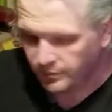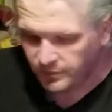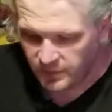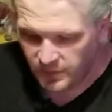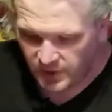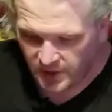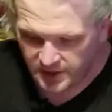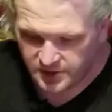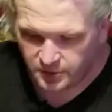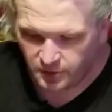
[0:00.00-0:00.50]

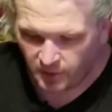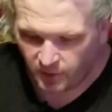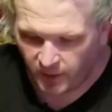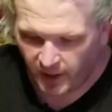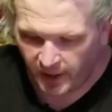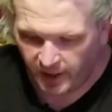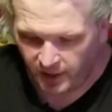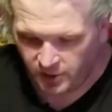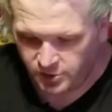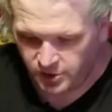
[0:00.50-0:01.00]
This
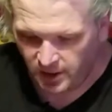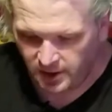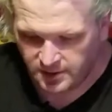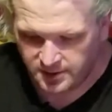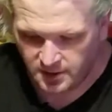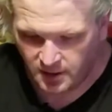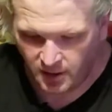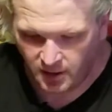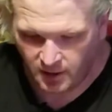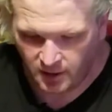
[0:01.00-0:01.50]
required a
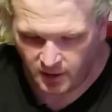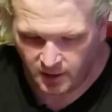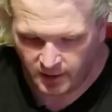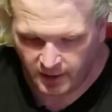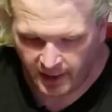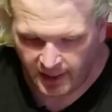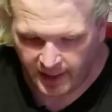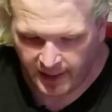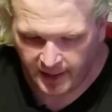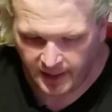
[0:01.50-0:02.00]
jigsaw
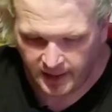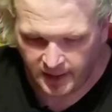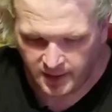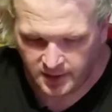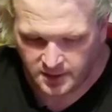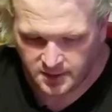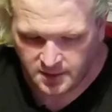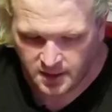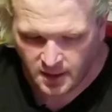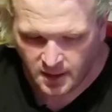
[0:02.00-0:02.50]

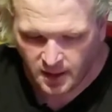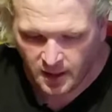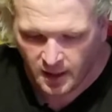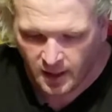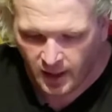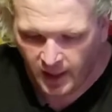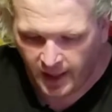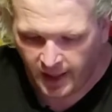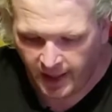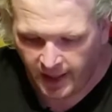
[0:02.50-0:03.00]
and
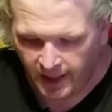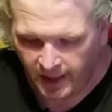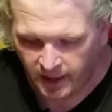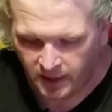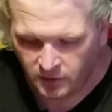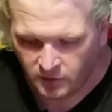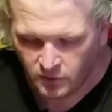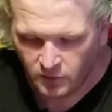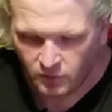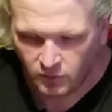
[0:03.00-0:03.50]
a
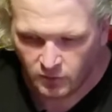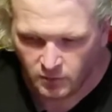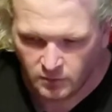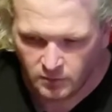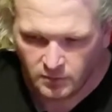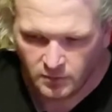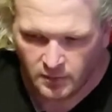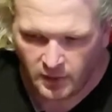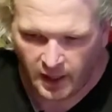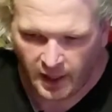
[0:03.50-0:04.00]

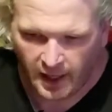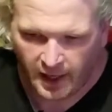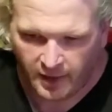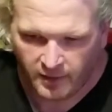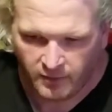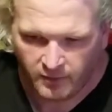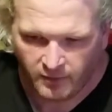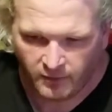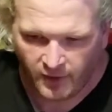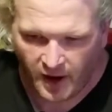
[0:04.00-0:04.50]

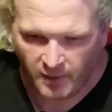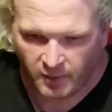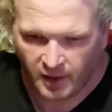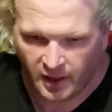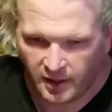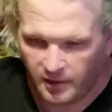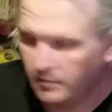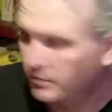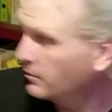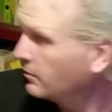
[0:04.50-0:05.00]

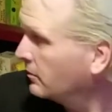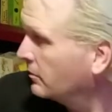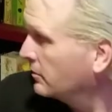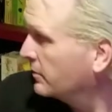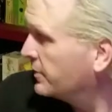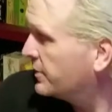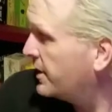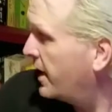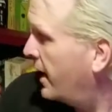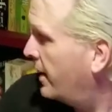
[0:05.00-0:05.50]
vibrating
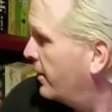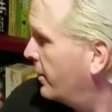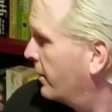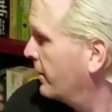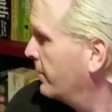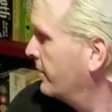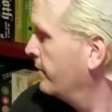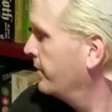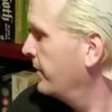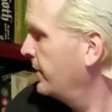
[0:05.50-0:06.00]
sander.
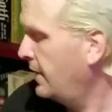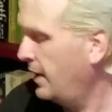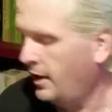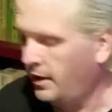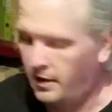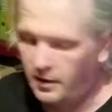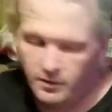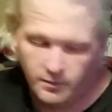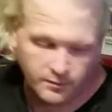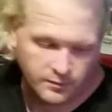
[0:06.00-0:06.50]
Thank
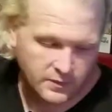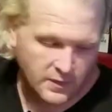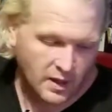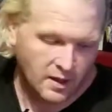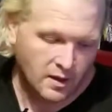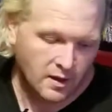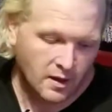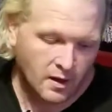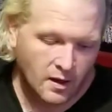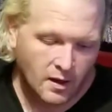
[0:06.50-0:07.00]
you.
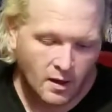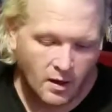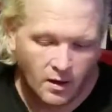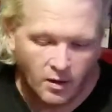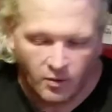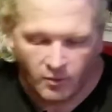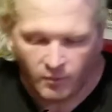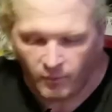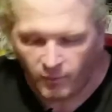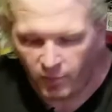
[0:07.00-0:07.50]

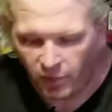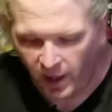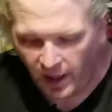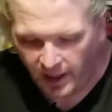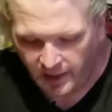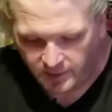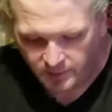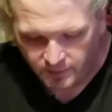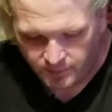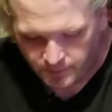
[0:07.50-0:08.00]
But